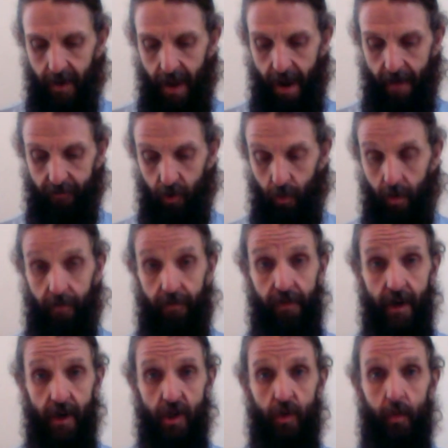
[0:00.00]
After we're
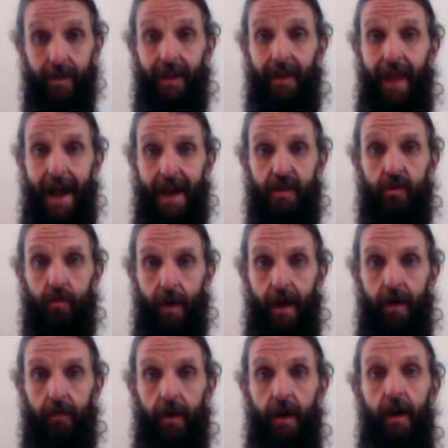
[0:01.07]
finished with the last
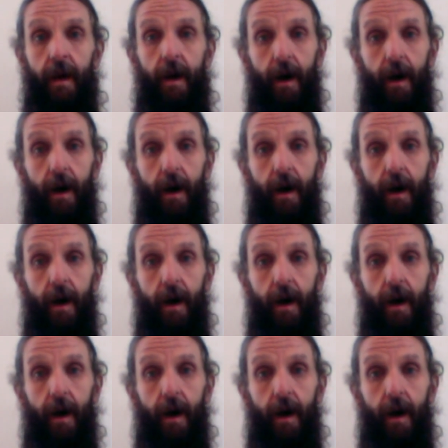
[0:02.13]
round